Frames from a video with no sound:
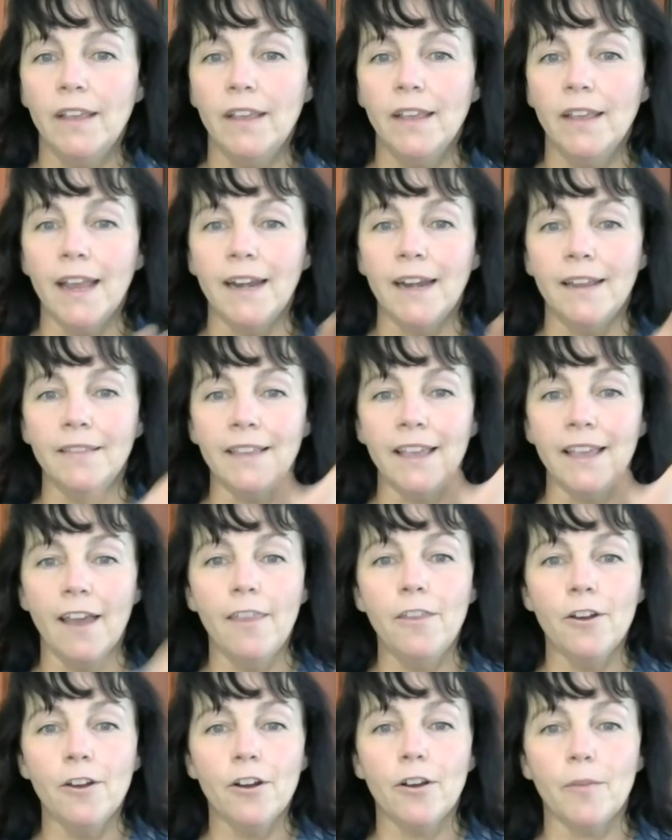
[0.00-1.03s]
and in the
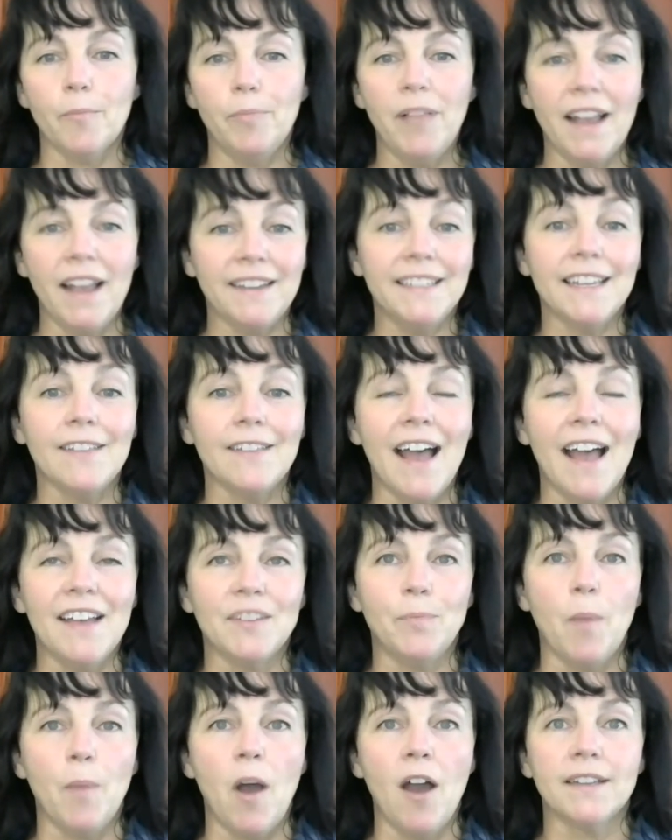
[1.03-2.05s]
other plexiglass
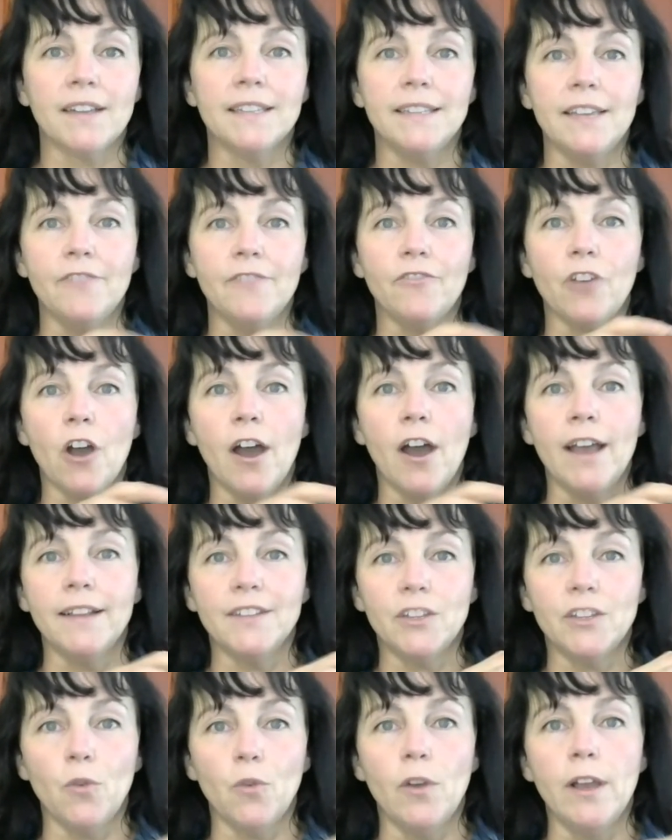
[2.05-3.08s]
box they've got
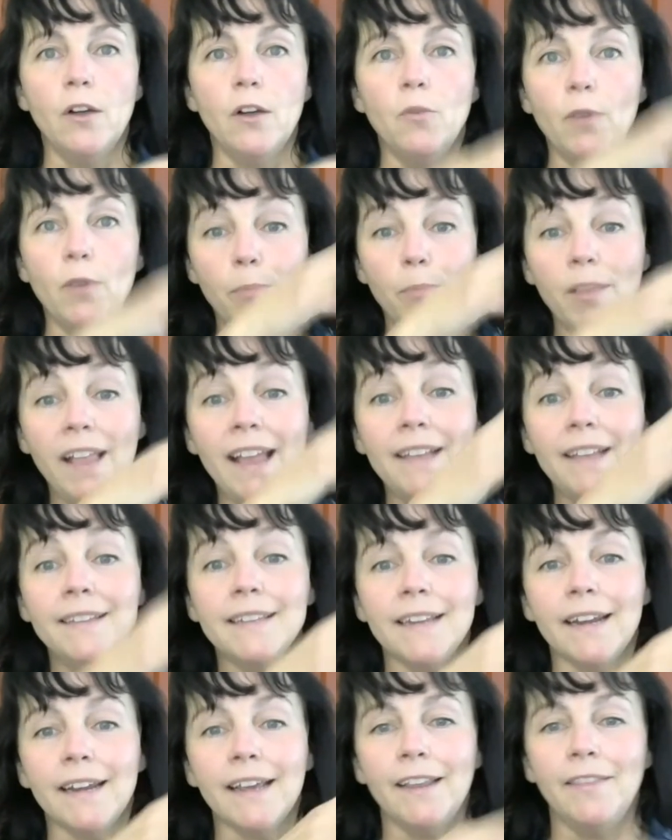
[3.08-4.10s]
soil with plants
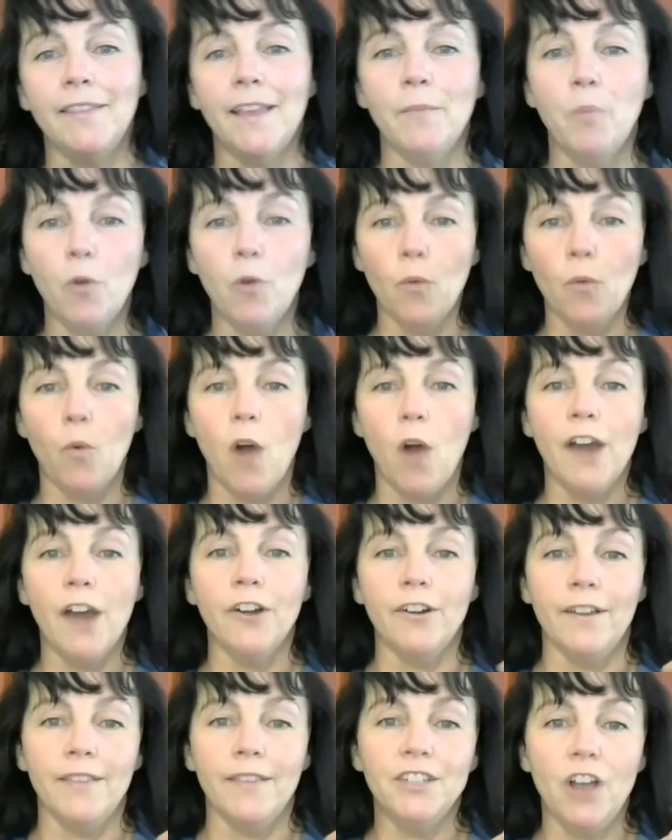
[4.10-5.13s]
in it, and they pour water
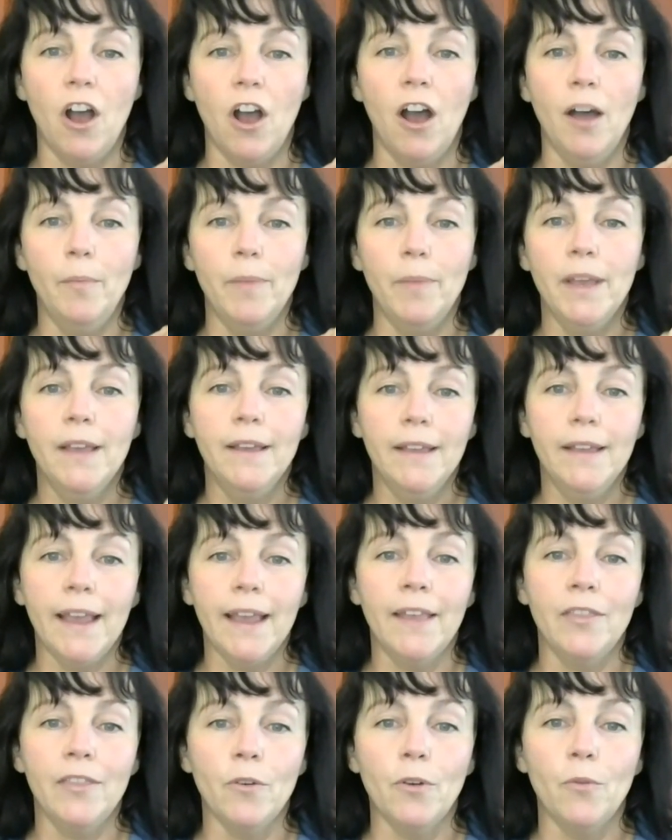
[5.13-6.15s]
in the top,
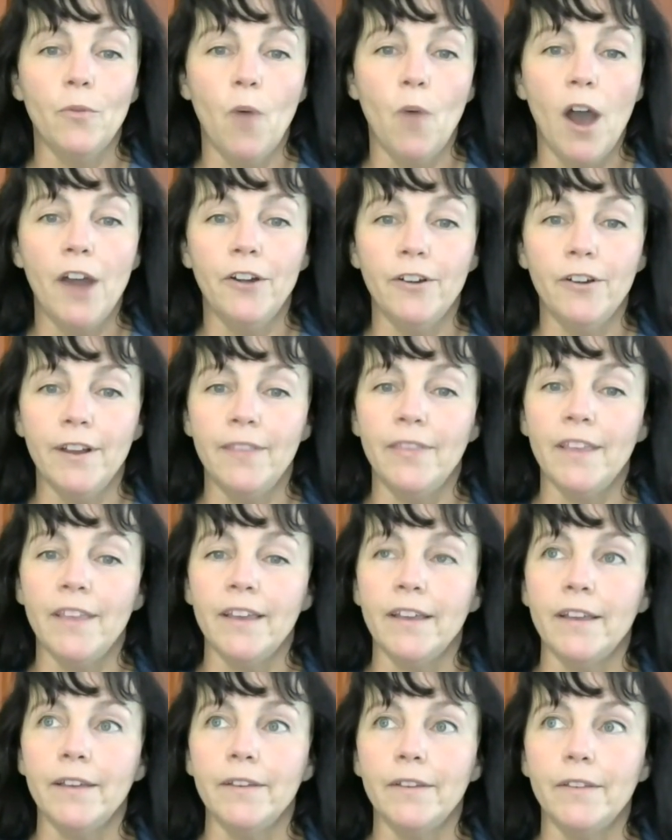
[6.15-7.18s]
and the water in
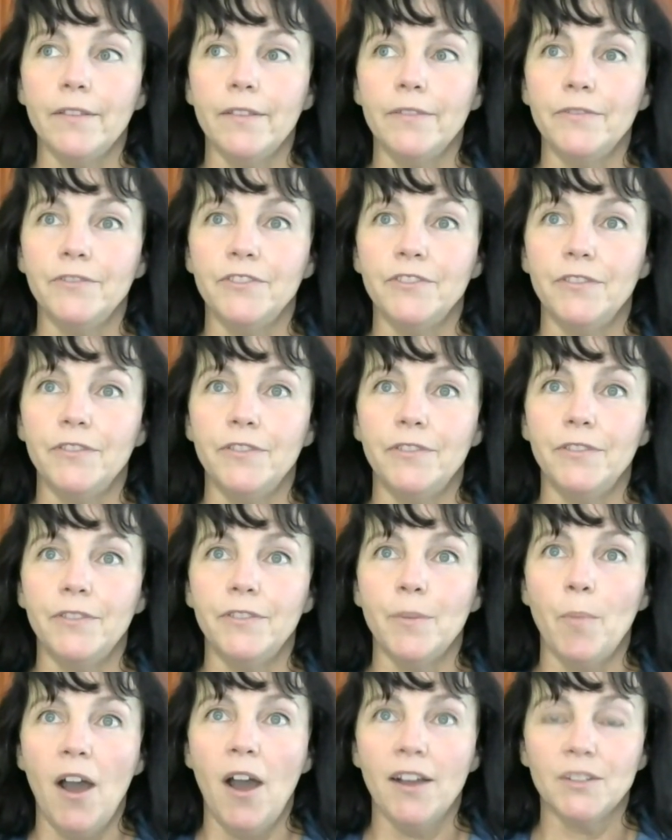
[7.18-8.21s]
the
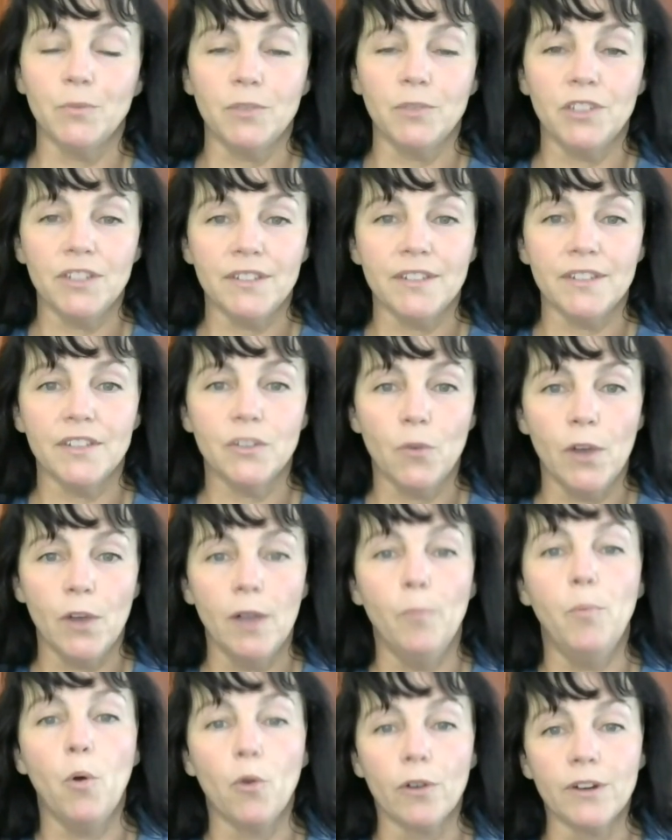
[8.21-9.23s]
box with just the
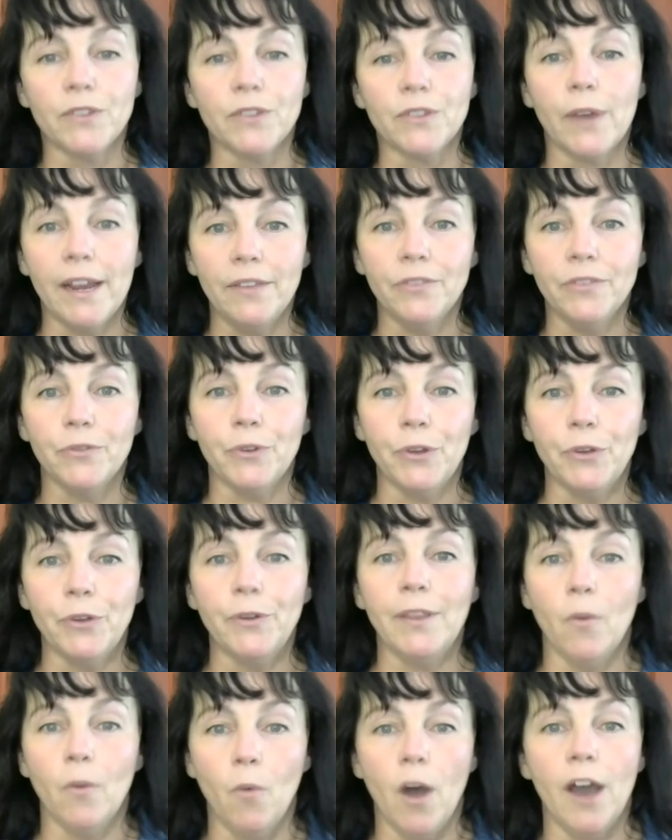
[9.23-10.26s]
soil pours right through,
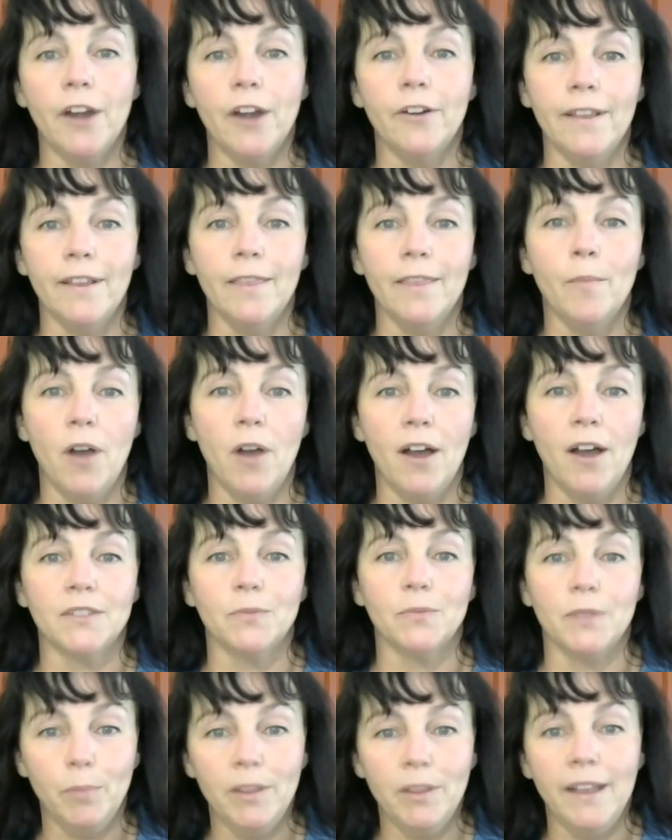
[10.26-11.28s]
and the water in the box
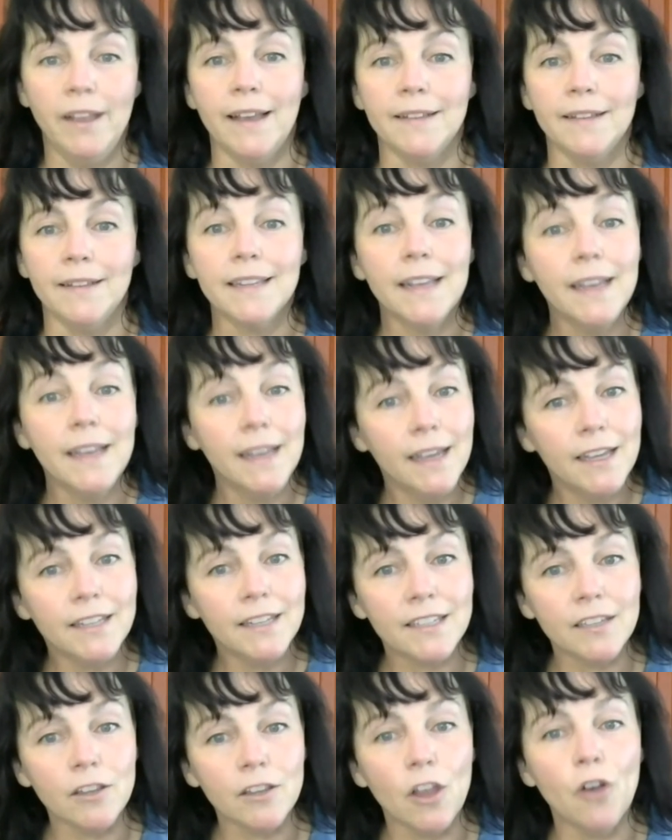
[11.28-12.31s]
with the plants
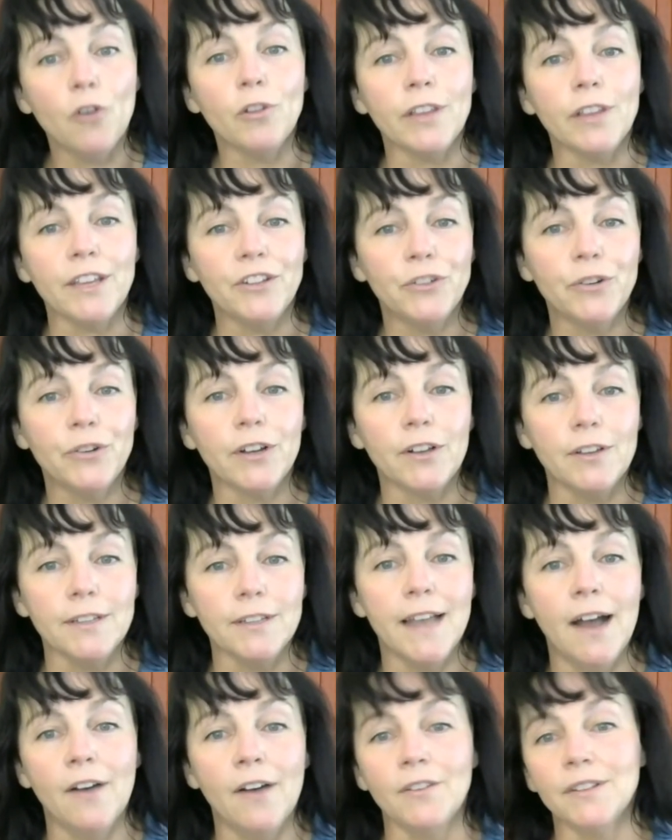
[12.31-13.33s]
slowly trickles
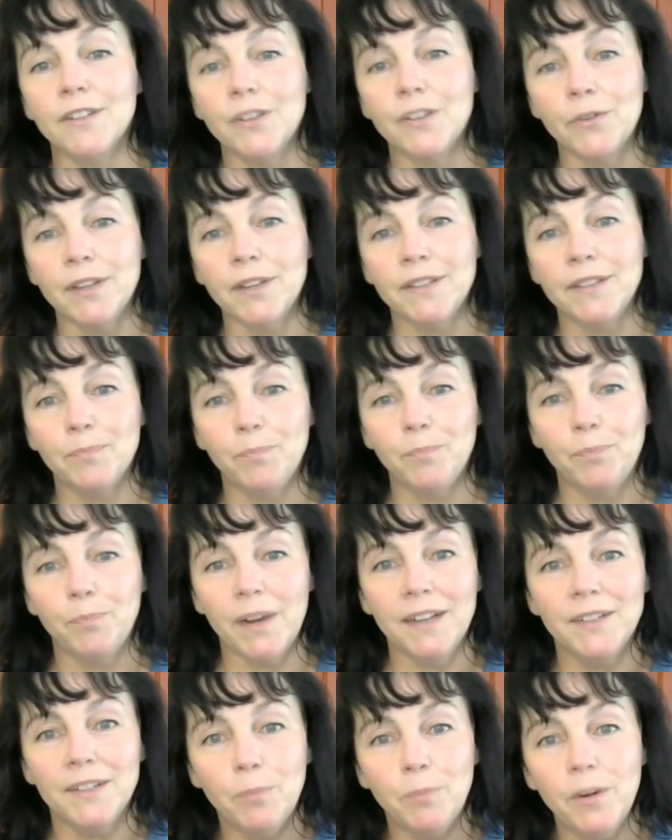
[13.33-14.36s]
out. So it's
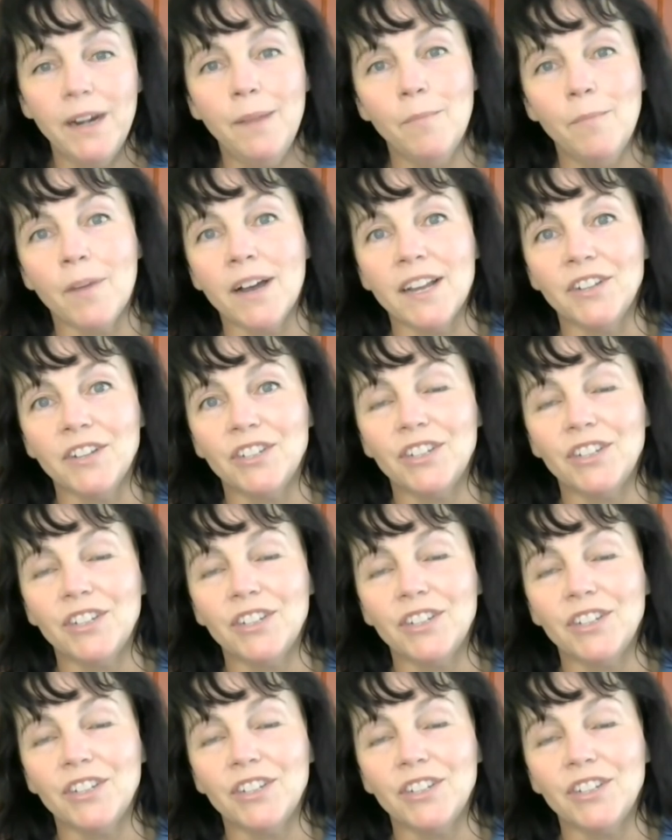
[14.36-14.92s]
pretty much